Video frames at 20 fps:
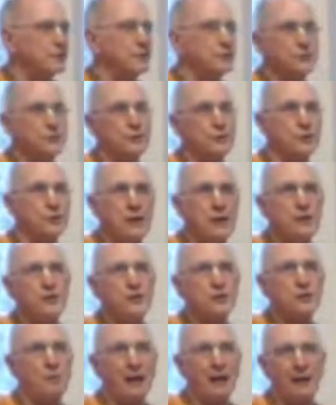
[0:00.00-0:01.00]
that
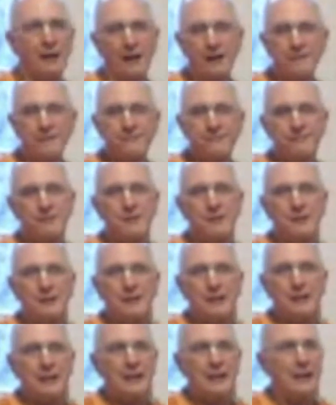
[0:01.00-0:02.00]
changed my life
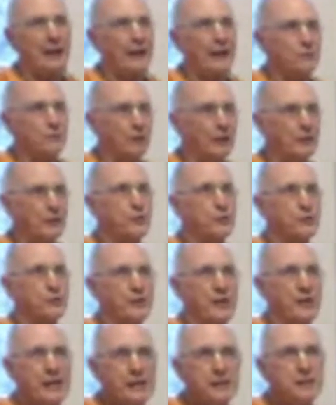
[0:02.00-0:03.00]
as much as
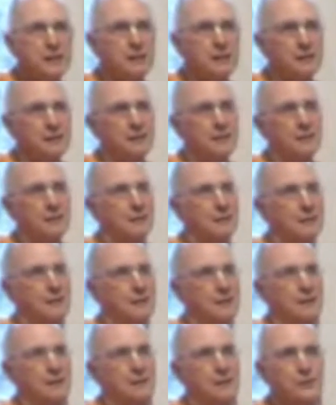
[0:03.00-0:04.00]
any.
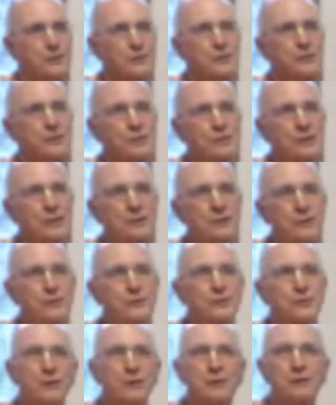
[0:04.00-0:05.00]
This is a
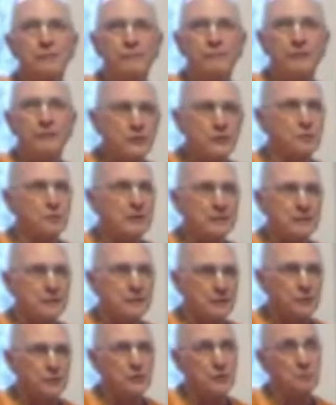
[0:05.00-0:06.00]
sentence that convinced me that
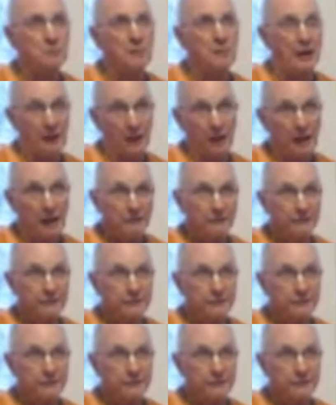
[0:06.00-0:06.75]
this is my life.